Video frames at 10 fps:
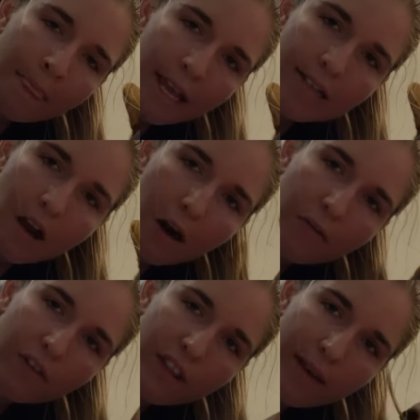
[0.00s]
it's
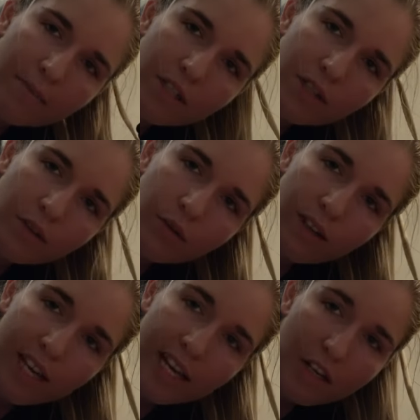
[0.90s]
hard for them
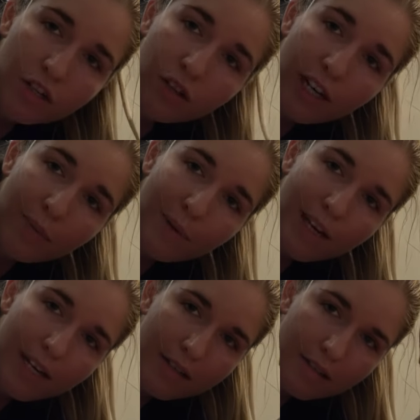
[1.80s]
to eat and drink
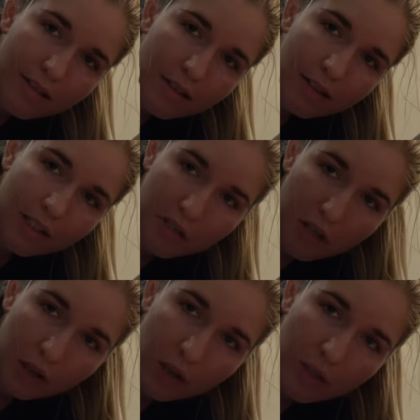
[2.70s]
because they're
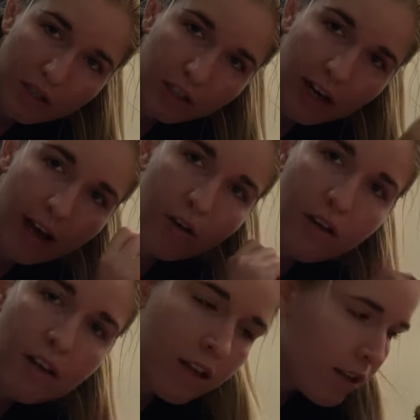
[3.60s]
so low to the
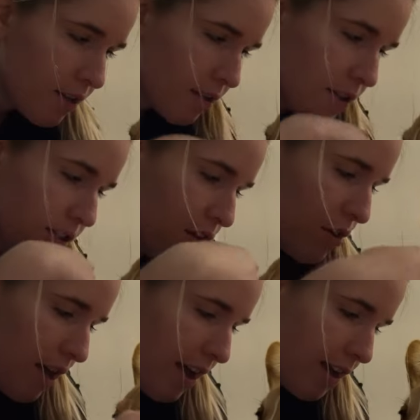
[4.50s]
ground. So the
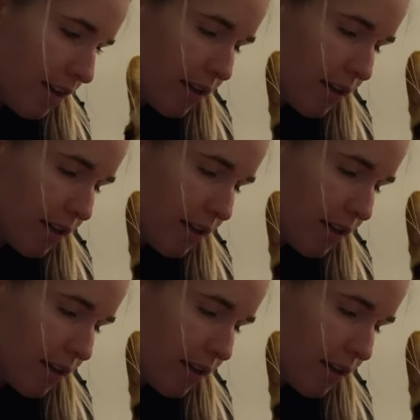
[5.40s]
donut